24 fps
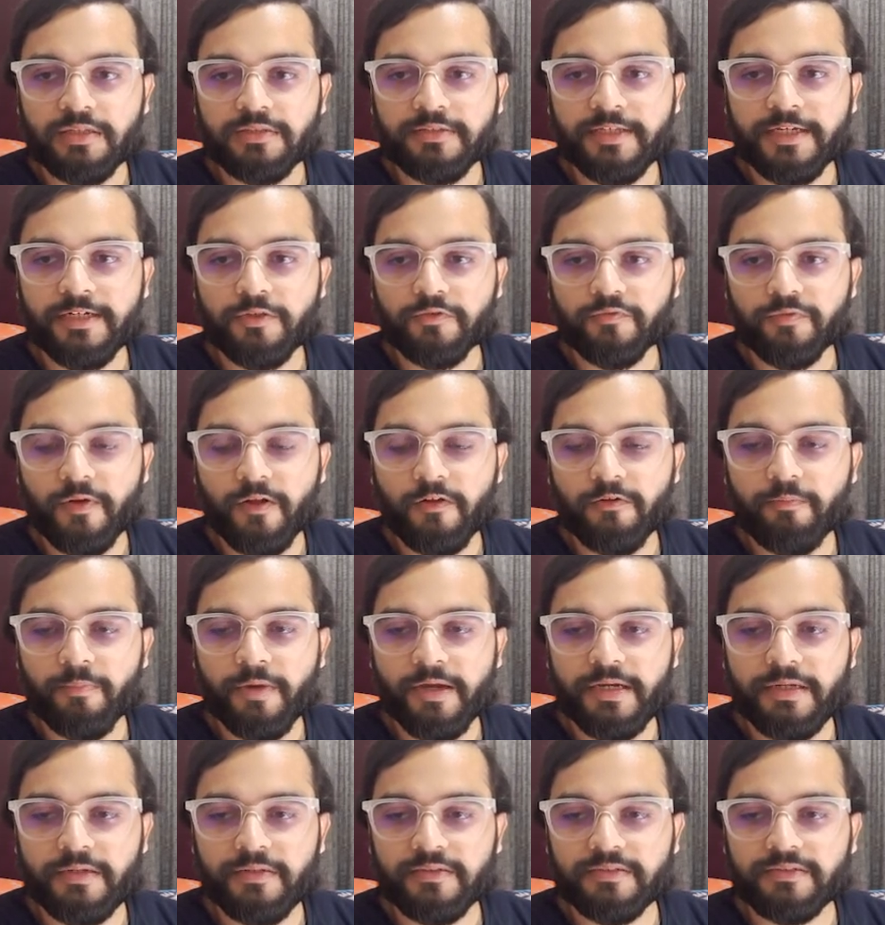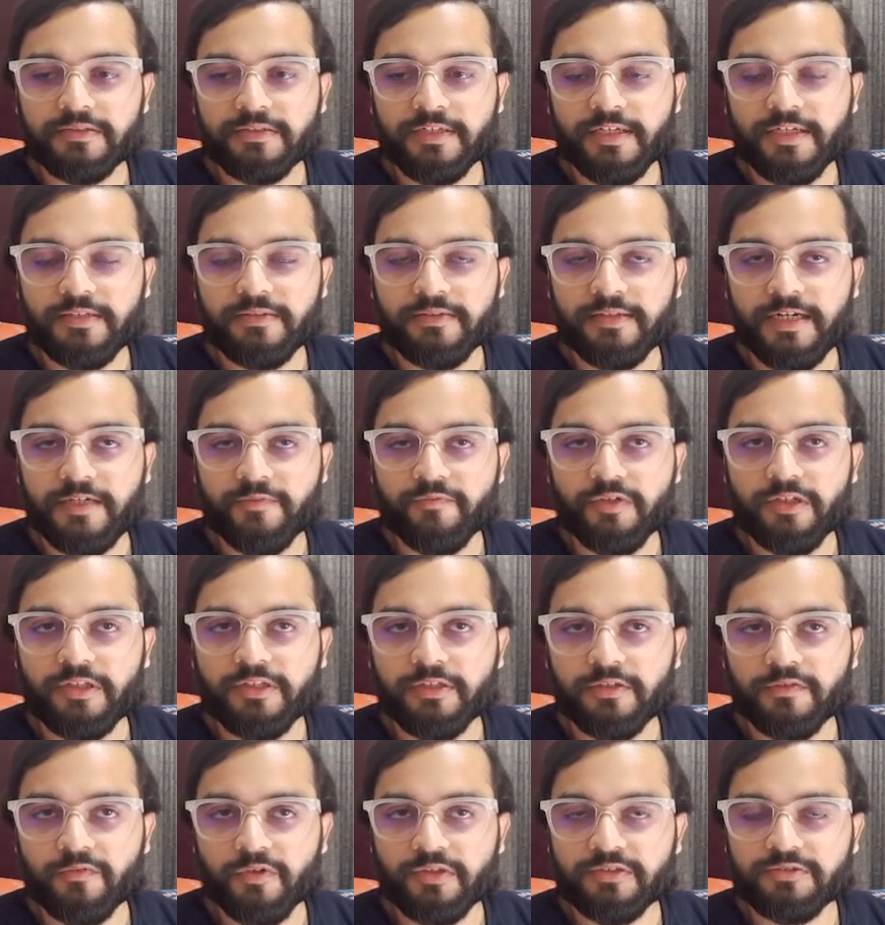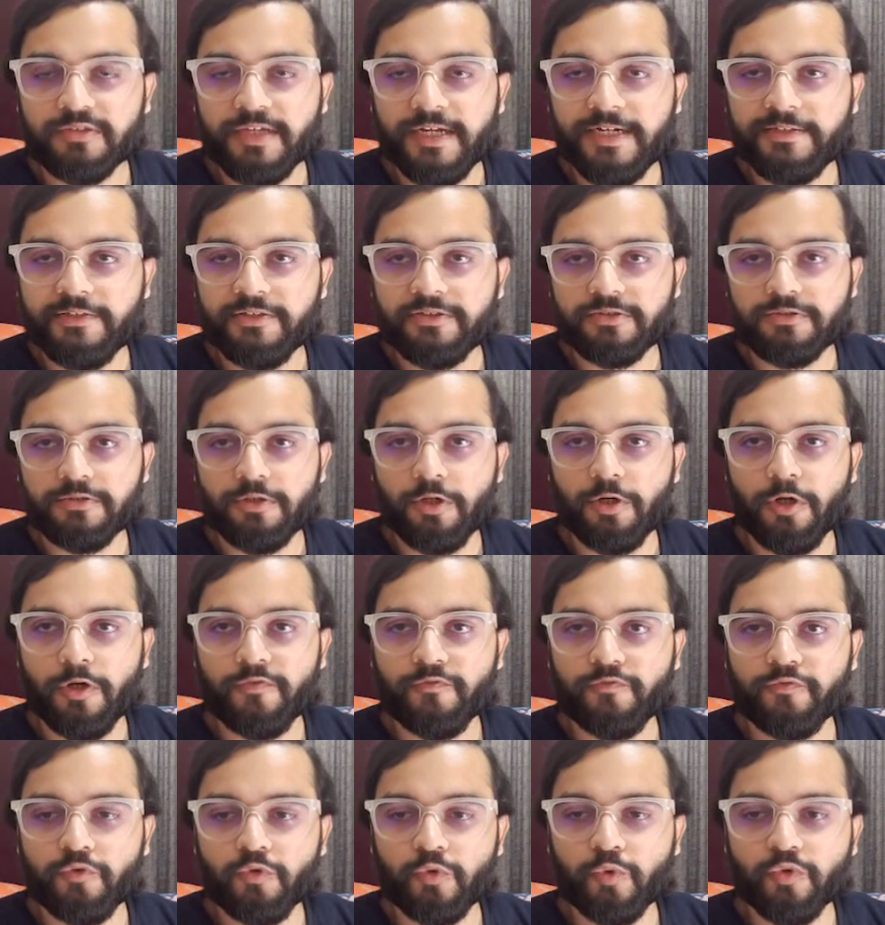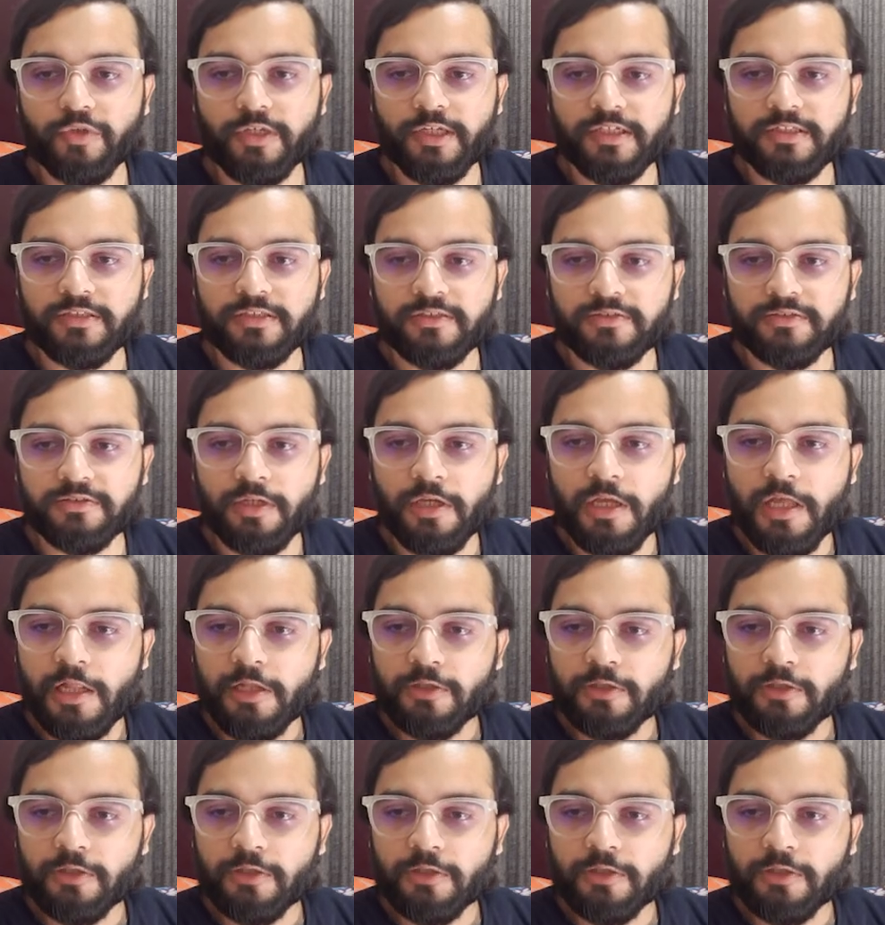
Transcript: then 12 minus 10, that will give us the additional of 2 kgs.